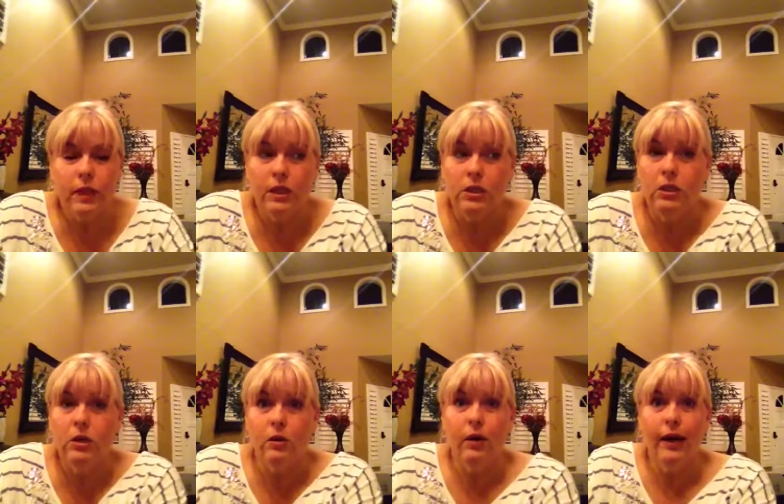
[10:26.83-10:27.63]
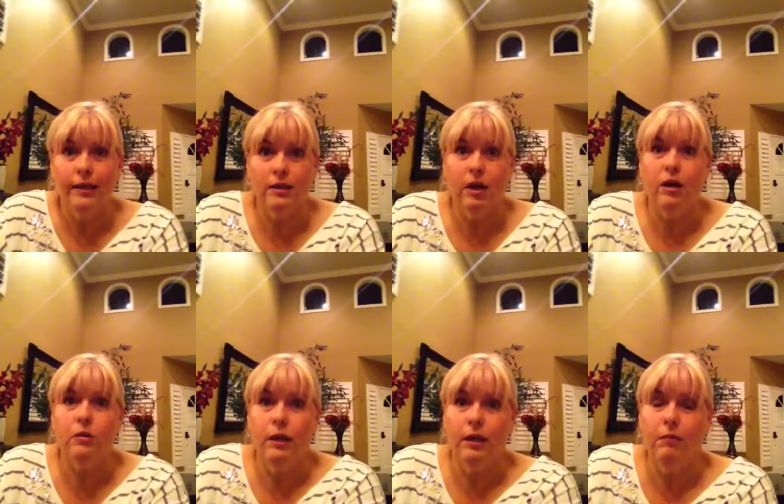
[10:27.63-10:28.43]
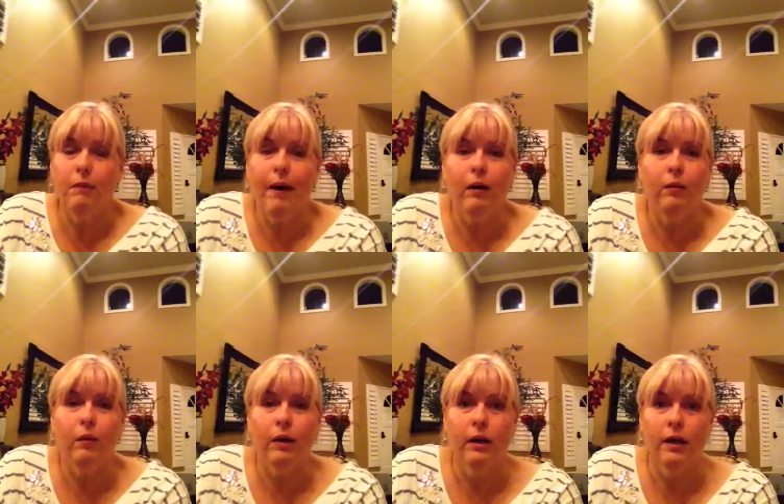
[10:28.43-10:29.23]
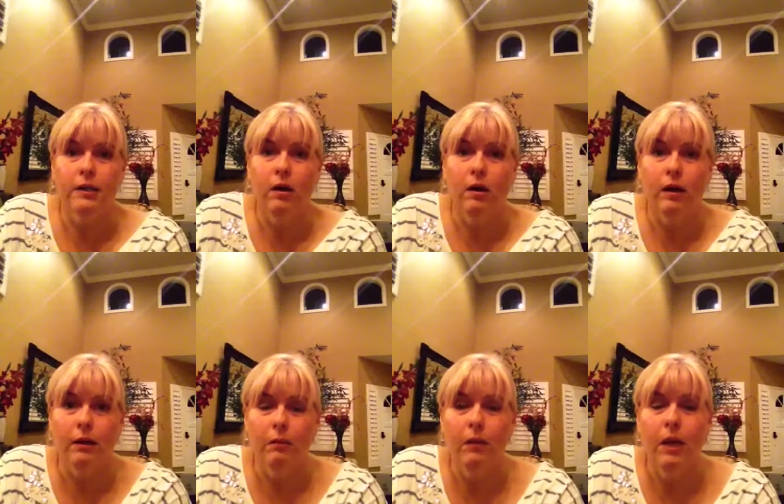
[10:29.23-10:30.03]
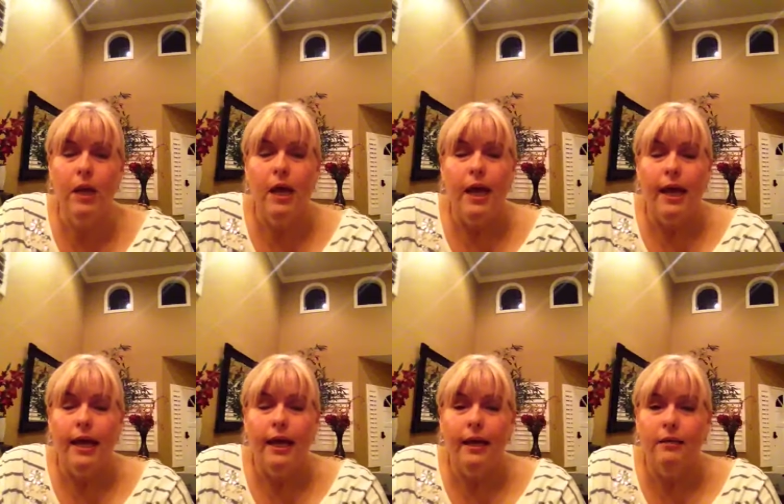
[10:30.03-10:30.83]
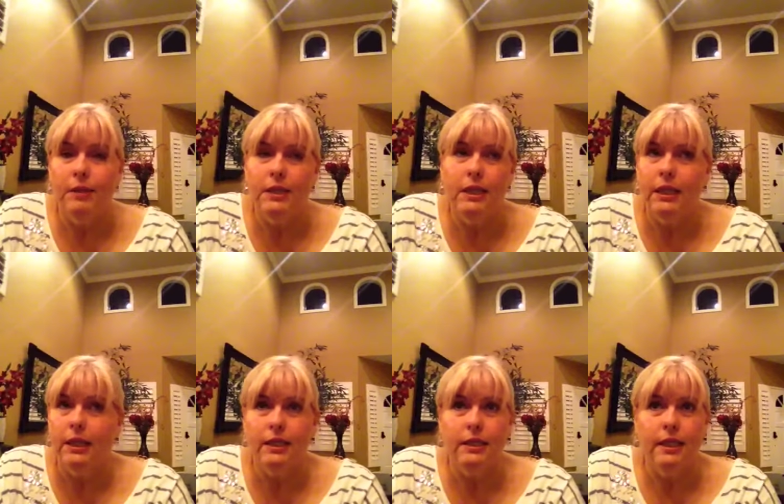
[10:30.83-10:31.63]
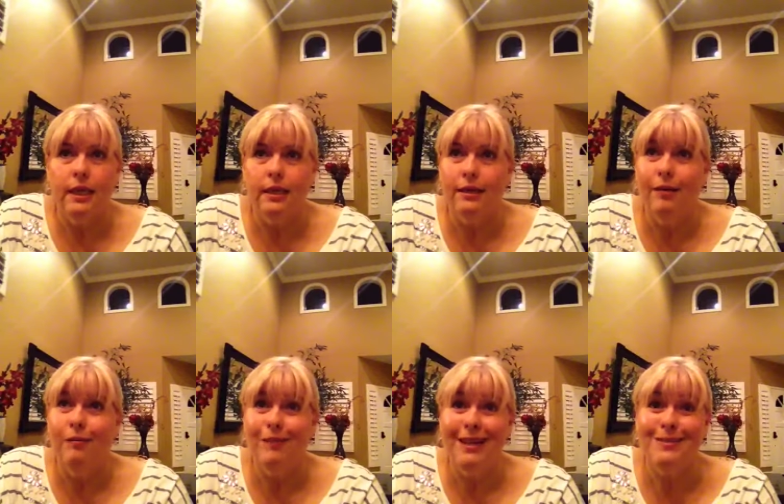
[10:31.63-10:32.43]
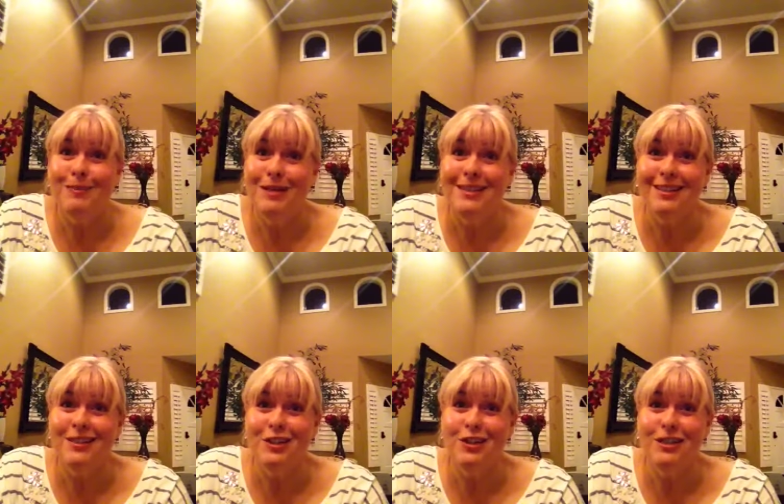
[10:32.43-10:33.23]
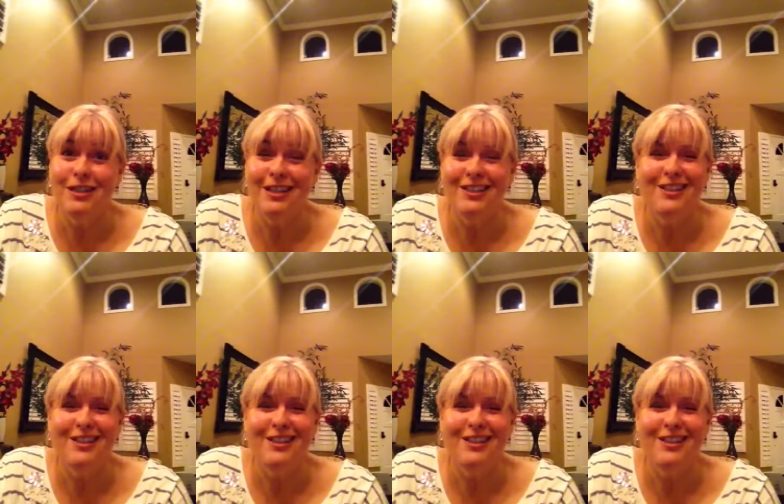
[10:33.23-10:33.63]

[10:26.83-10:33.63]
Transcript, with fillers: So I talked with him about it when I saw him. And basically he said, oh, that's my signature stitch.